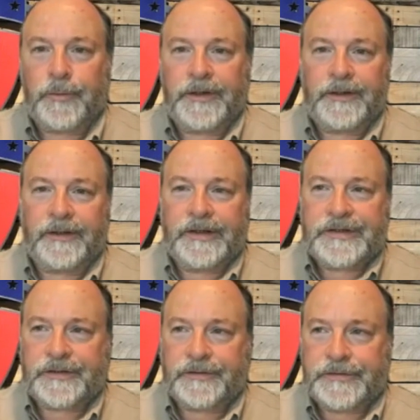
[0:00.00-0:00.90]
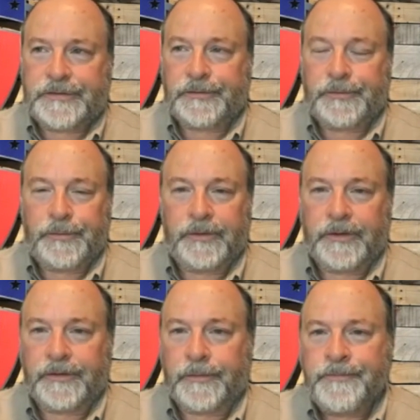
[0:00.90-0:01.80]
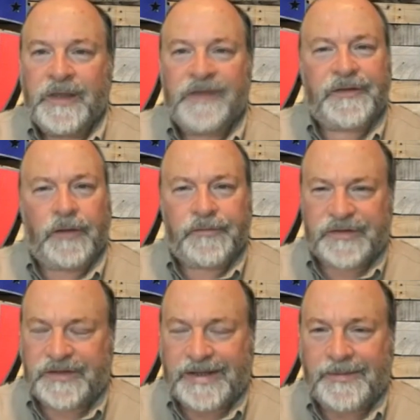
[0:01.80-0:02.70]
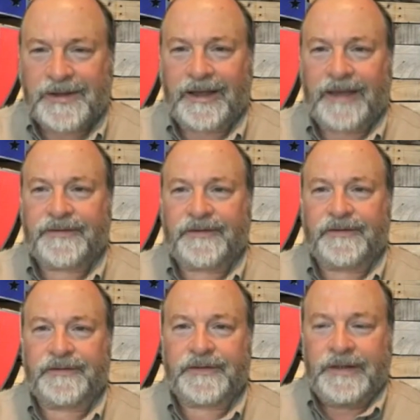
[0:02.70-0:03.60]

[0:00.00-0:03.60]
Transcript: regulation to uh, self-esteem classes,